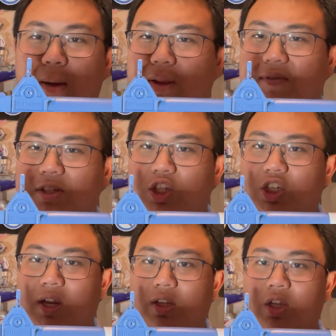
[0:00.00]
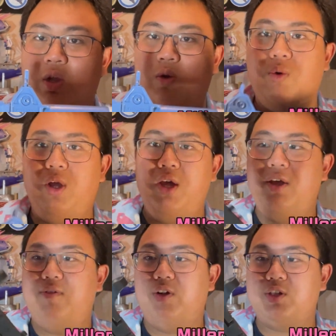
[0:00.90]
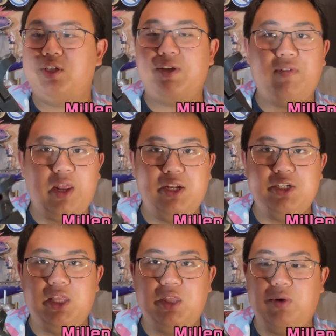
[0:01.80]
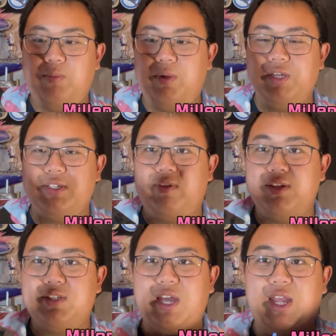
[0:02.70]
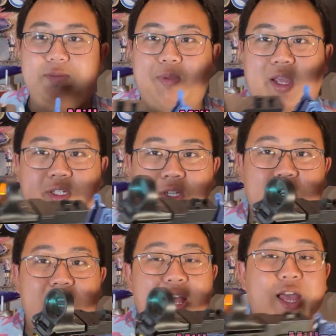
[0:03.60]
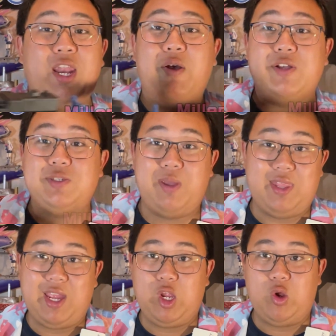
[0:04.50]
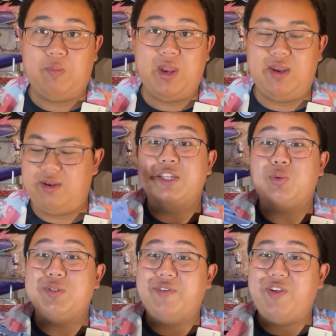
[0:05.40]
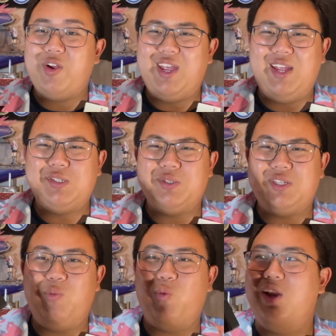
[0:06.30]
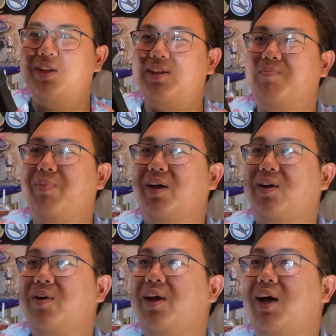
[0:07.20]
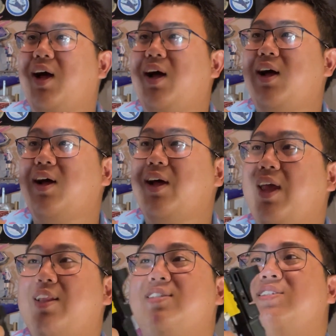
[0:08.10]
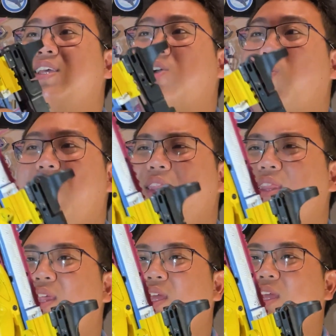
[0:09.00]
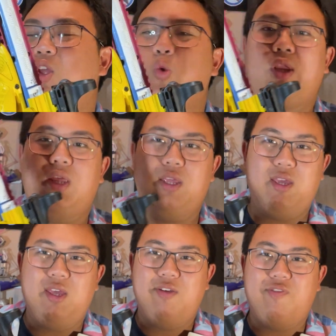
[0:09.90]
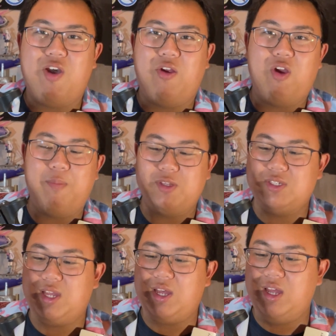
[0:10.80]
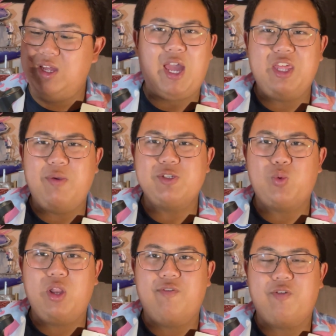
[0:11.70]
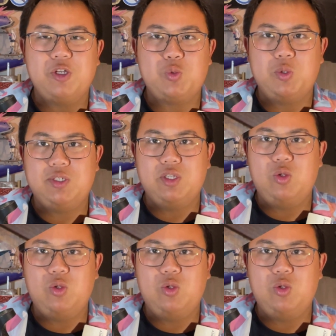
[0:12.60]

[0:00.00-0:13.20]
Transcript: believe it's a Gen 2 version. It's definitely not Gen 3 because of the sight picture, and I'll explain that here in a minute. This one was a very interesting one to build. It's quite the unique firearm. It's I think it was one of the first ones to